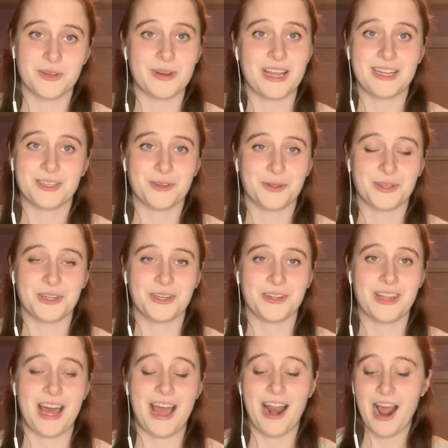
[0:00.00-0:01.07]
And I told her
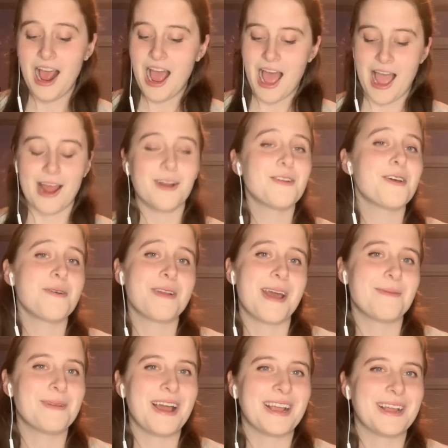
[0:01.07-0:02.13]
that I don't know and
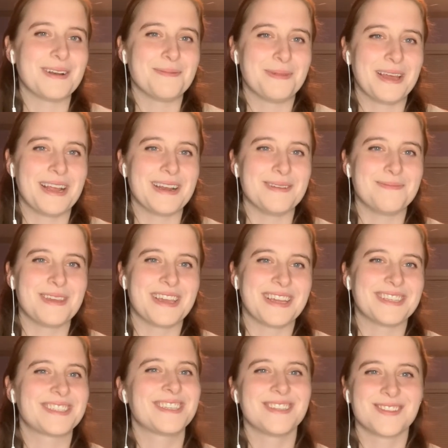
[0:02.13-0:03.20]
I'm not going to plan it
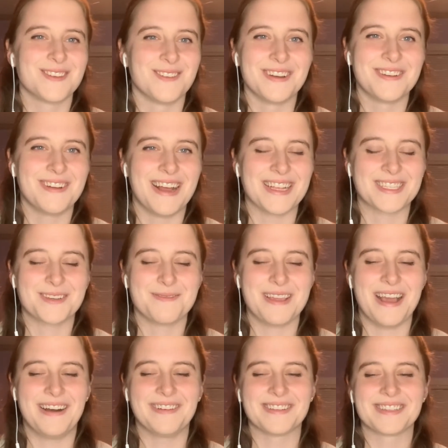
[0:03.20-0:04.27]
because she's the one who asked me
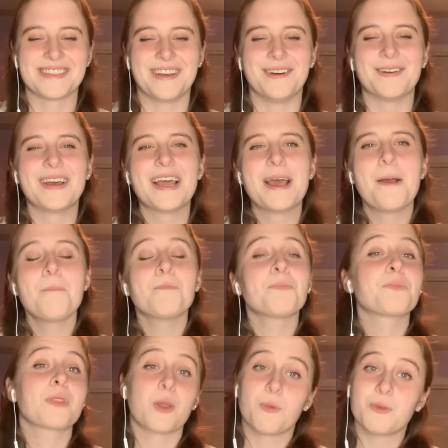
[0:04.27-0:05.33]
out. So
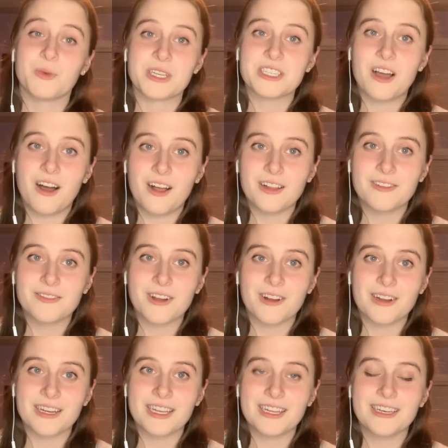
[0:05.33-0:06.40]
we went to Olive
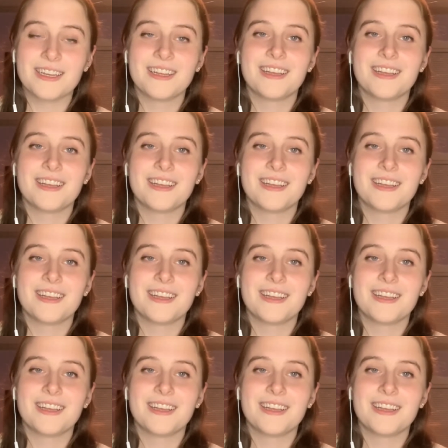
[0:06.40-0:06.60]
Garden